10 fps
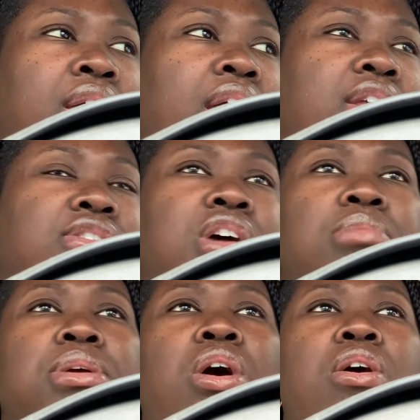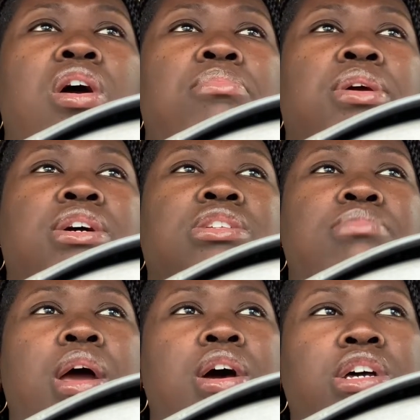And it's going to be hard because
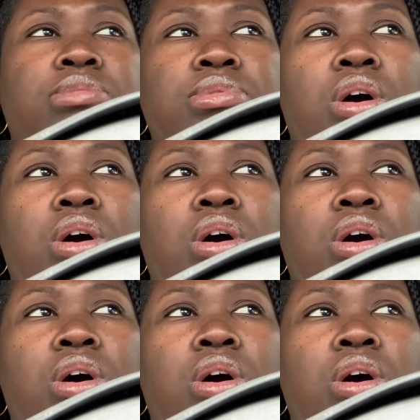my husband